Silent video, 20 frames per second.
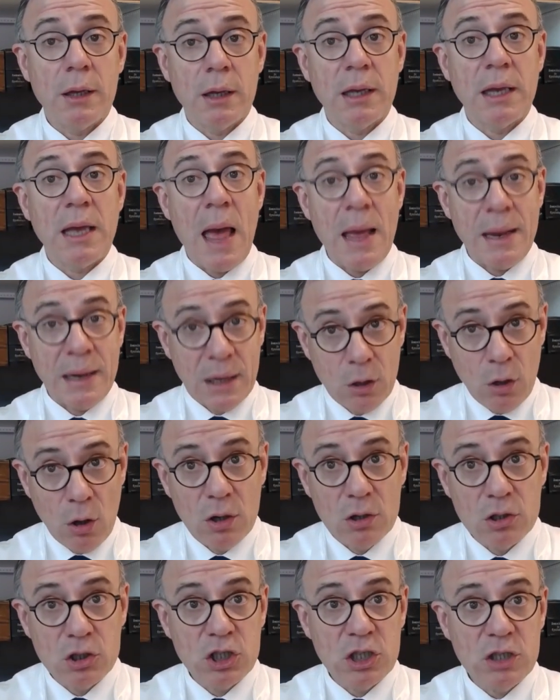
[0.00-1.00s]

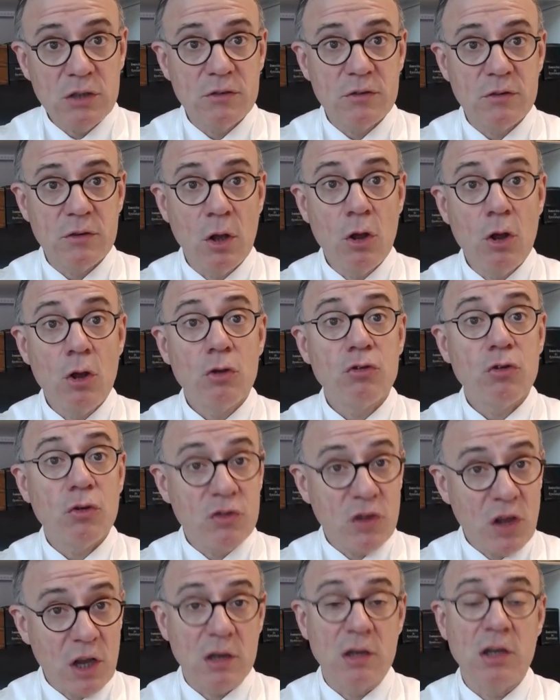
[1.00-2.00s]
gynecologists the
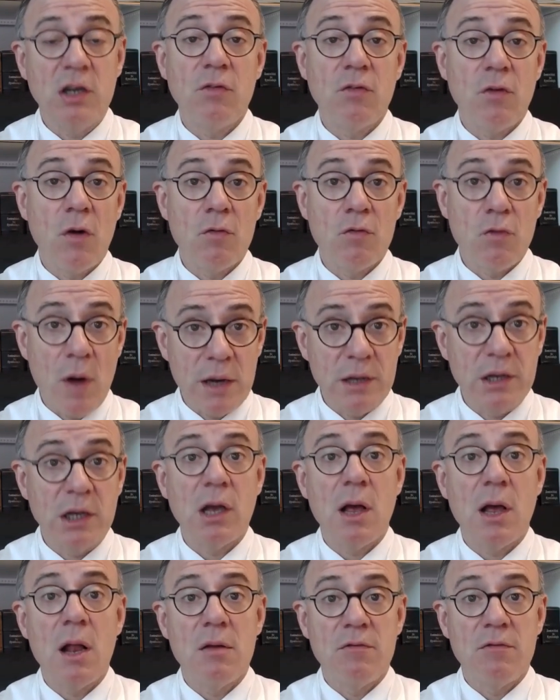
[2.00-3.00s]
technique of
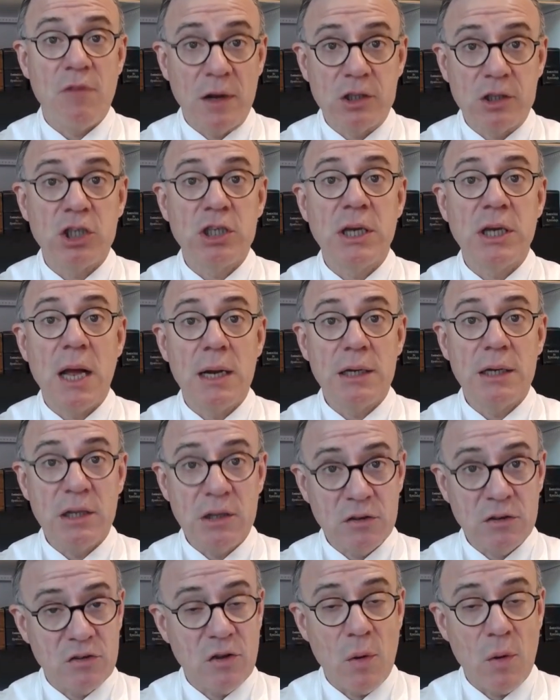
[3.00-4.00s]
radical vaginal
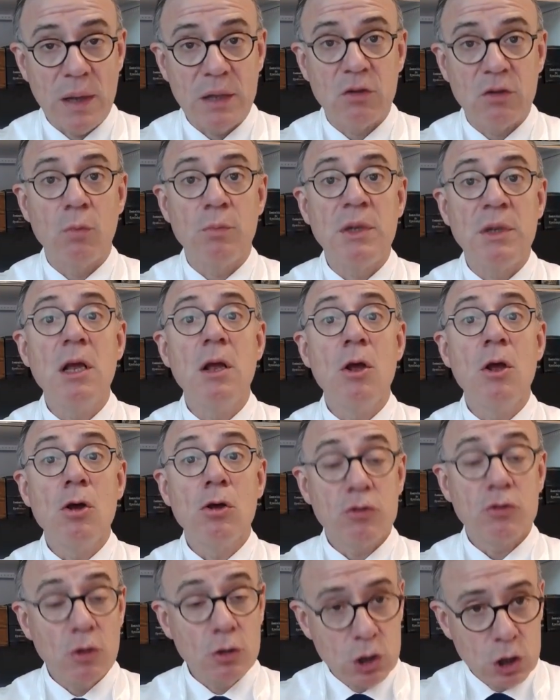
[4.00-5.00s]
hysterectomy,
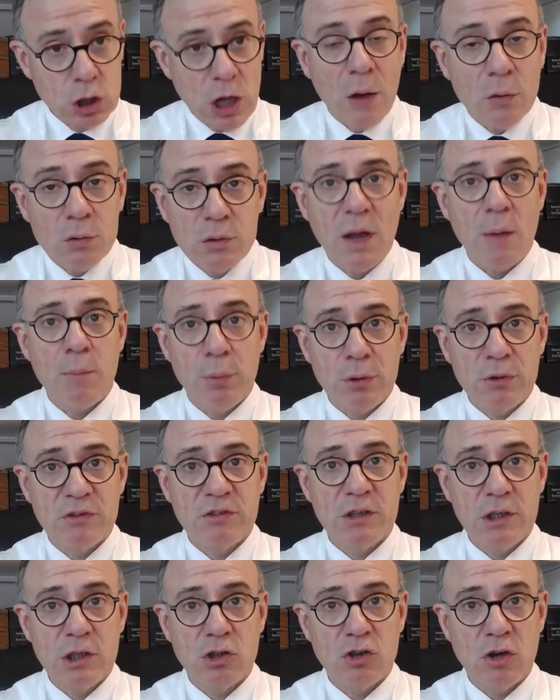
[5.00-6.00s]
the Schauta
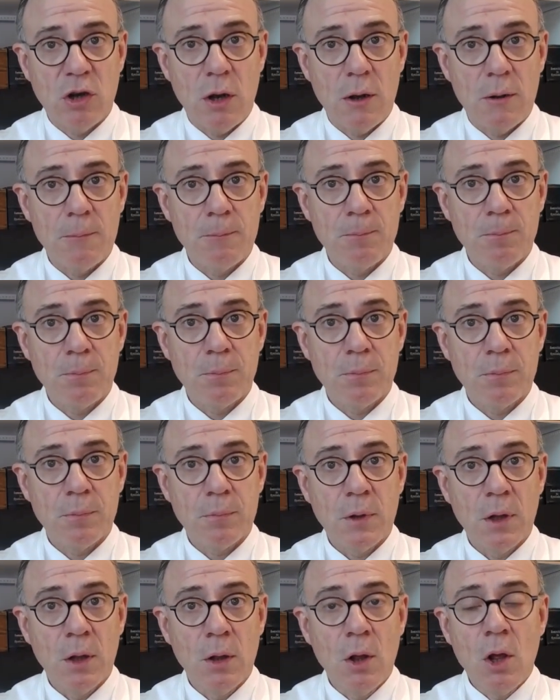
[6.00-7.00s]
procedure.
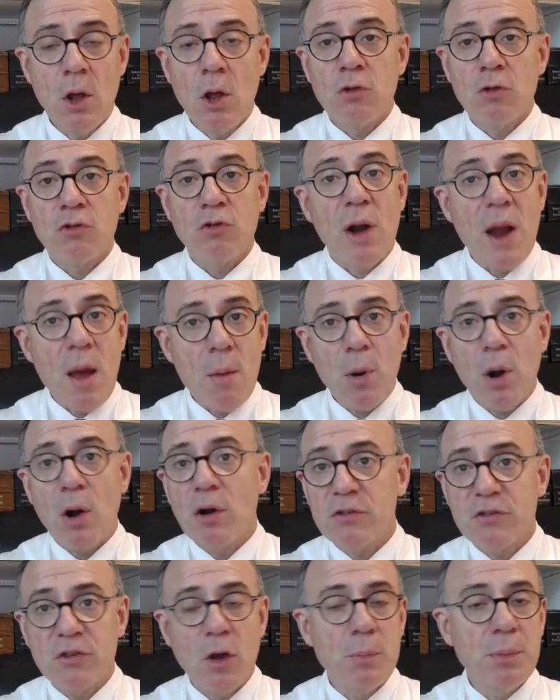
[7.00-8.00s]
The
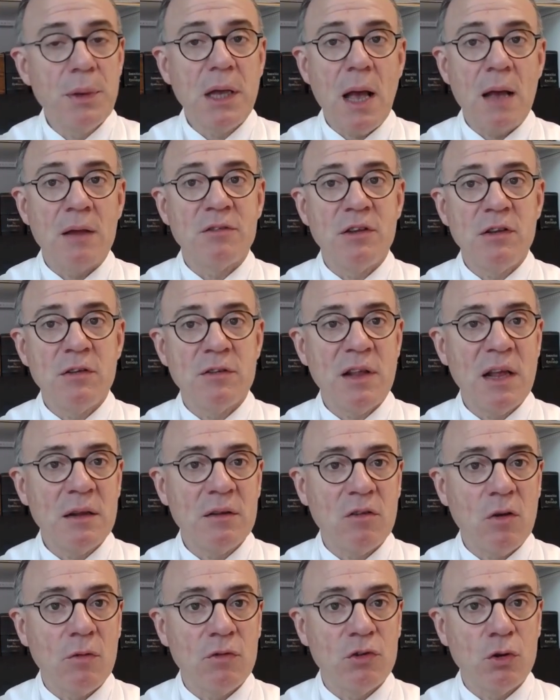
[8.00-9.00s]
laparoscopic assistance
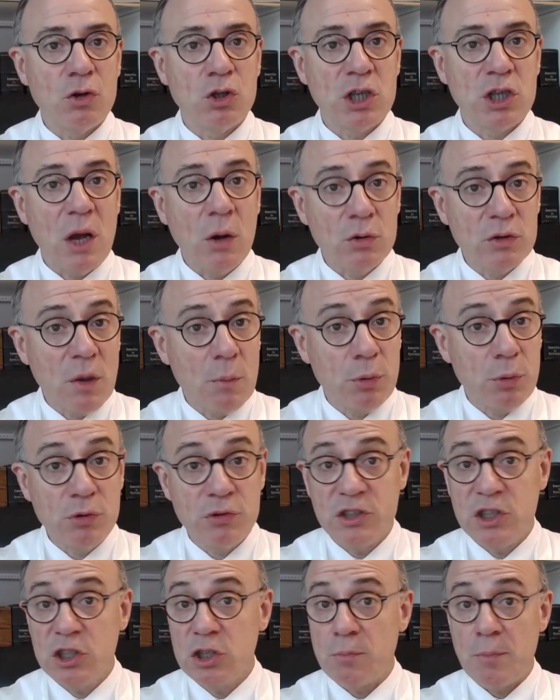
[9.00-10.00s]
of the Schauta
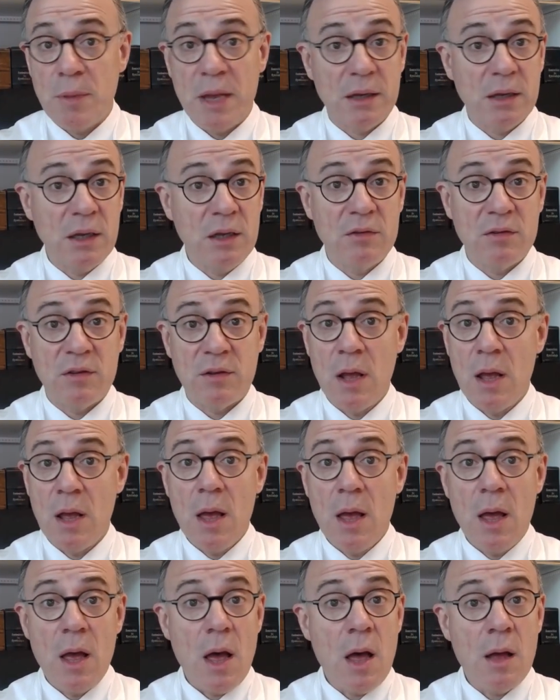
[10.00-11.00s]
procedure make its
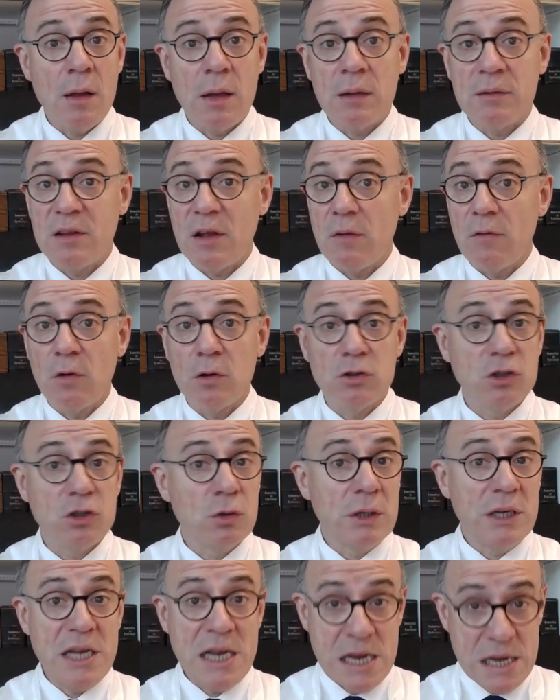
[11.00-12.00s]
uh, intervention
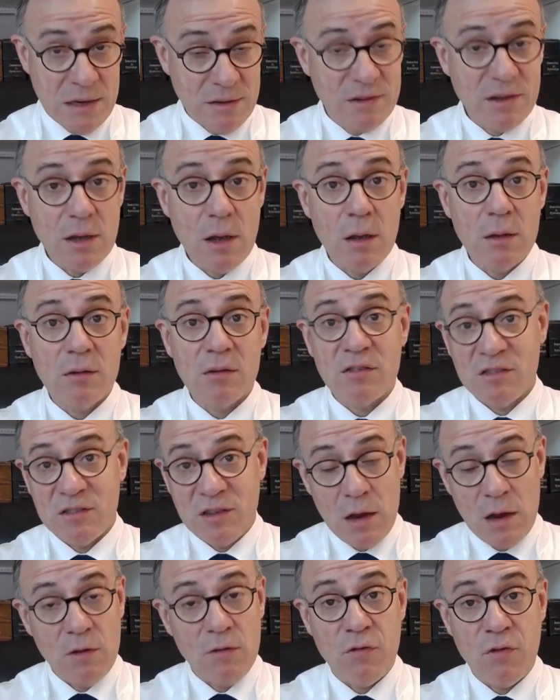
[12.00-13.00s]
easier,
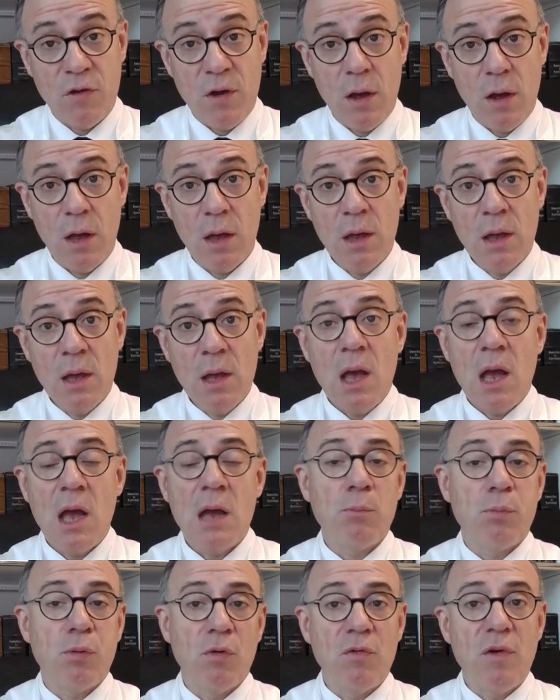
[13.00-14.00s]
safer,
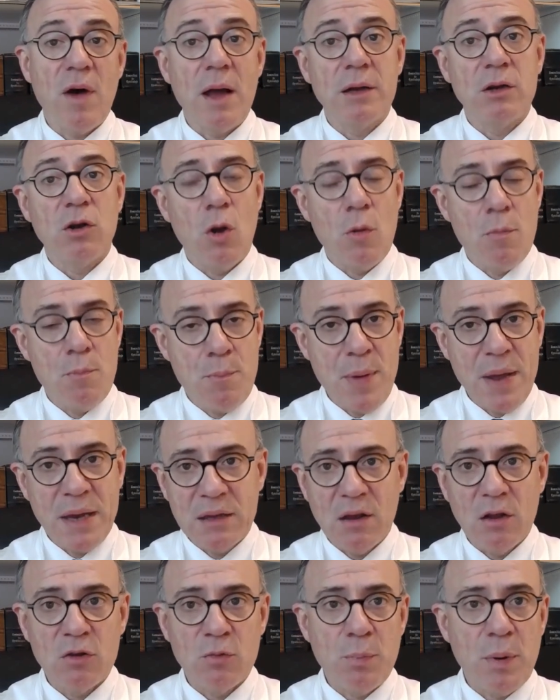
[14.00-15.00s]
and provide a
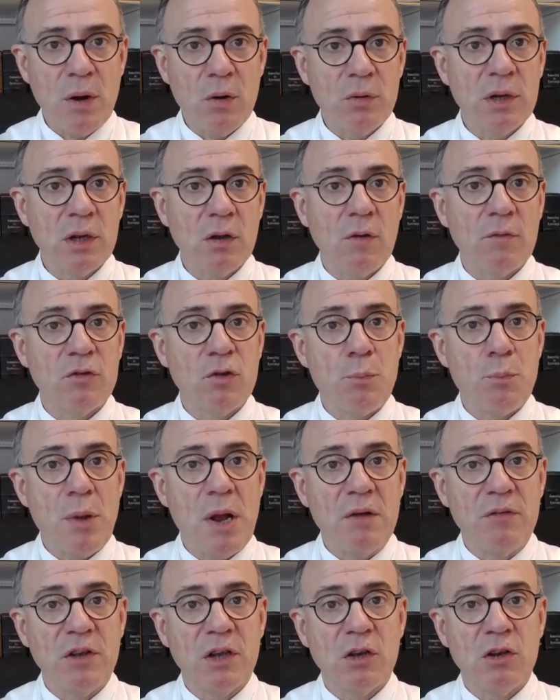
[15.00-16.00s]
better sparing of the
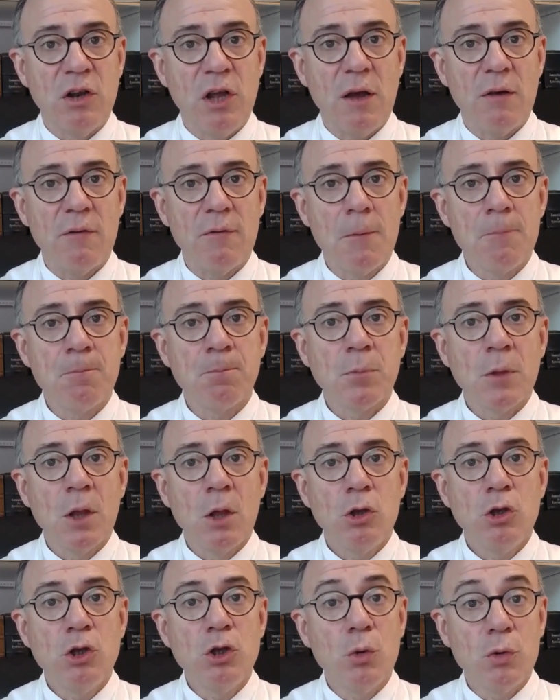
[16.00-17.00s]
pelvic nerve
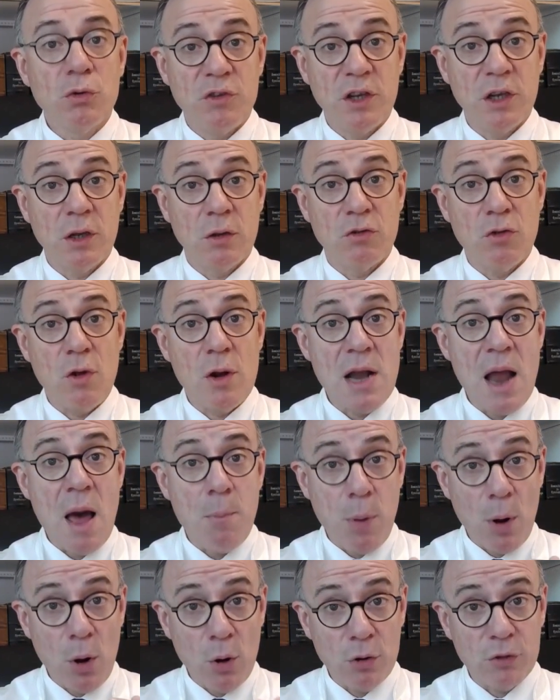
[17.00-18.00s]
using the
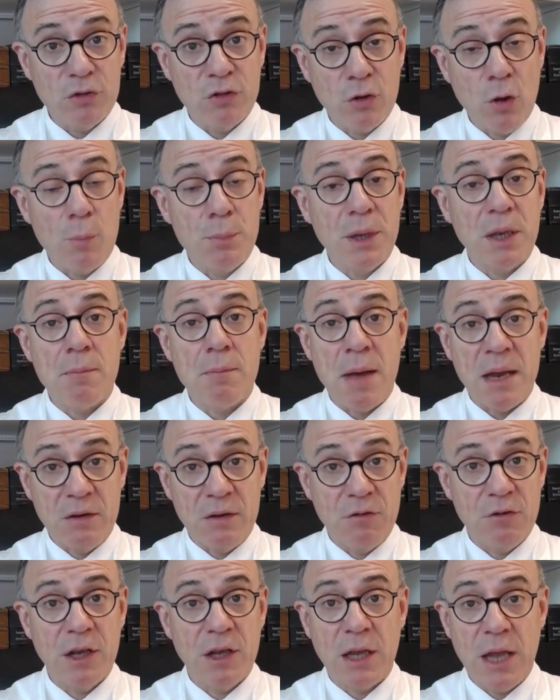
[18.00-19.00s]
laparoscopic
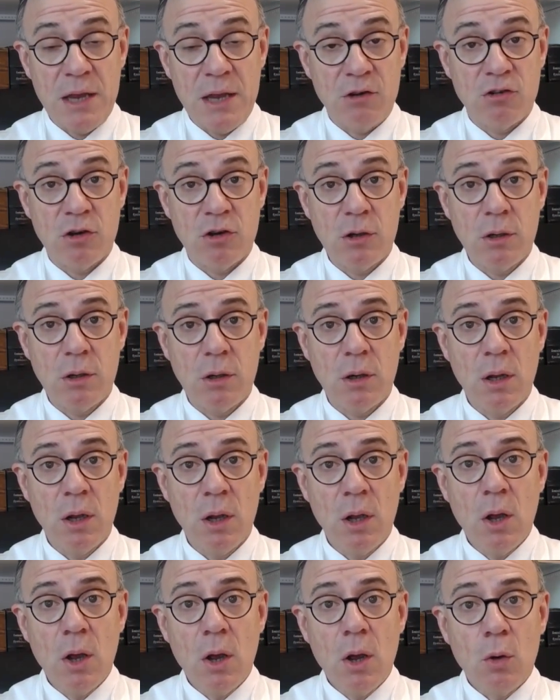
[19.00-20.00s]
magnification,
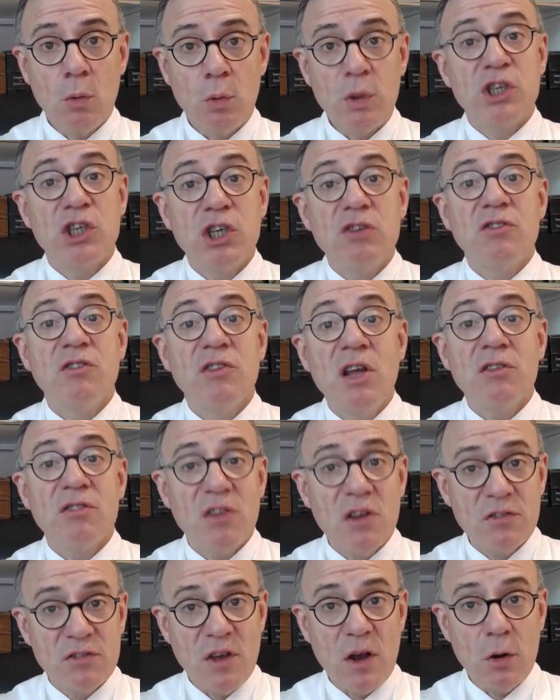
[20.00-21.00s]
which is
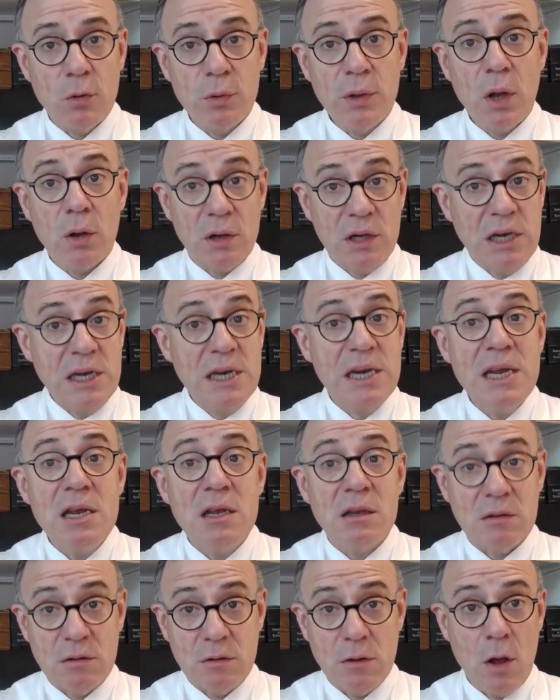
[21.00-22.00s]
necessary at
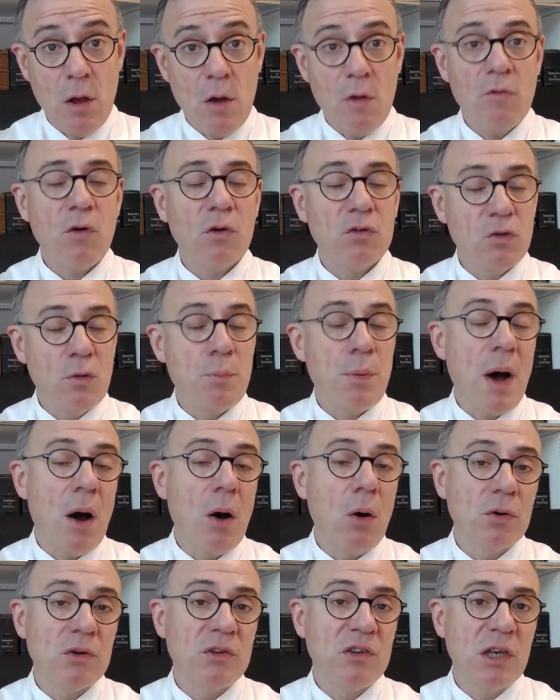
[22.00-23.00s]
least for the
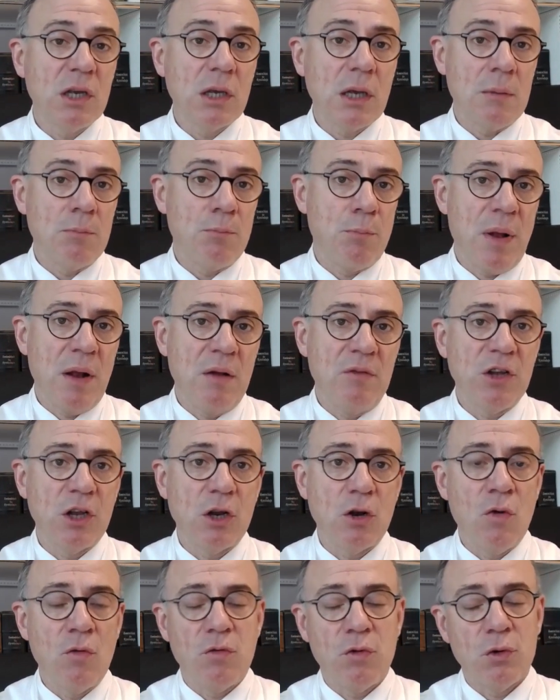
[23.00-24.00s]
para-aortic and pelvic
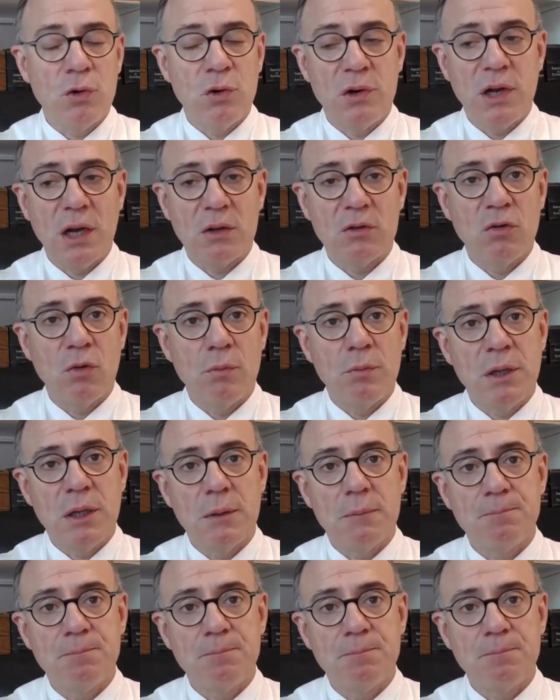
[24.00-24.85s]
lymphonodectomy.